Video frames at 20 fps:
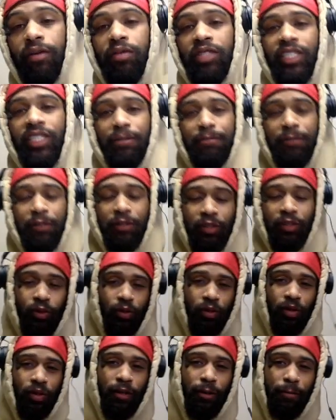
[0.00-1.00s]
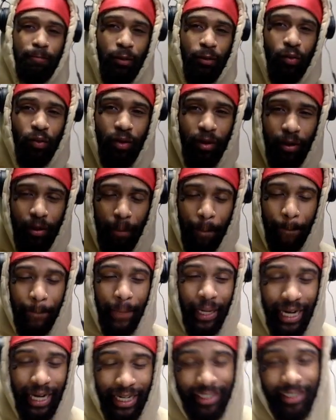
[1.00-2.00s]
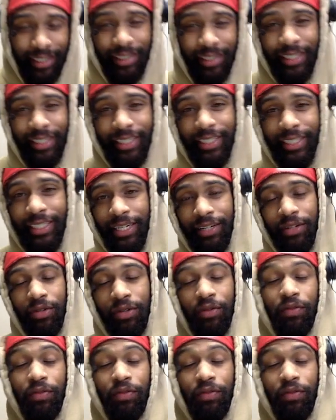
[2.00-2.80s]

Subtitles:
What's up, YouTube? Welcome or welcome back to the channel.